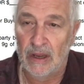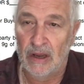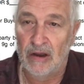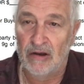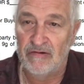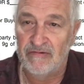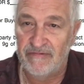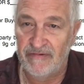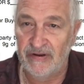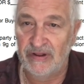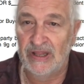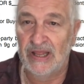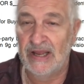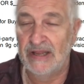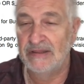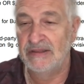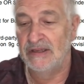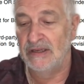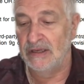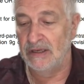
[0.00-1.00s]
fill
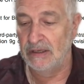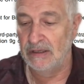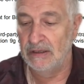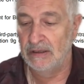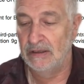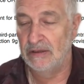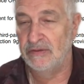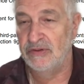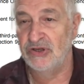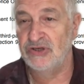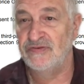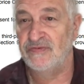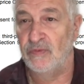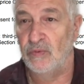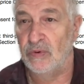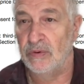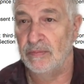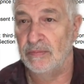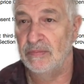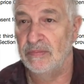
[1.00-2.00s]
out this
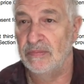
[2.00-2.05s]
form,